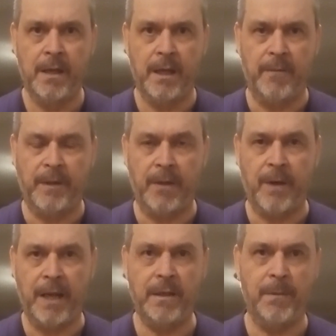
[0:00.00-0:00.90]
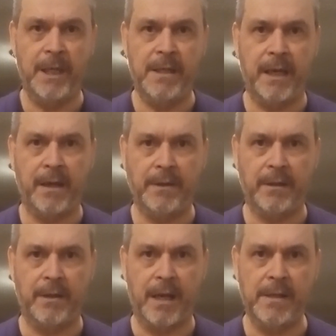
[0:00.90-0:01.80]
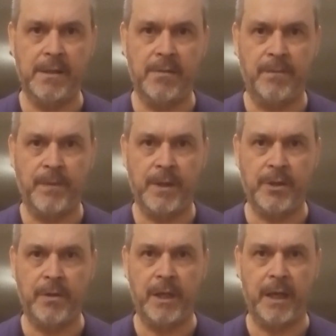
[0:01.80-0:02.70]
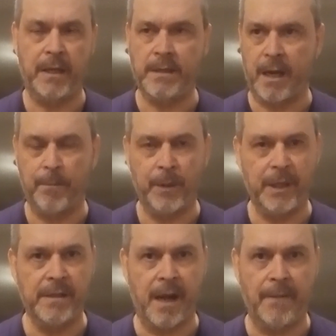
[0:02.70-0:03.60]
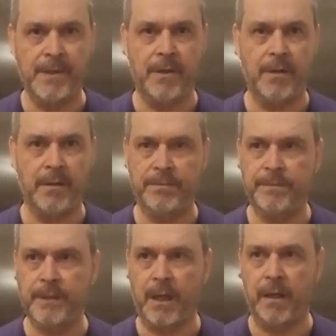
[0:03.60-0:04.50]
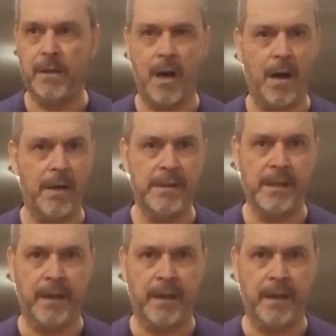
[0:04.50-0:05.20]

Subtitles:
If they randomly take out their guns shooting at police officer cars,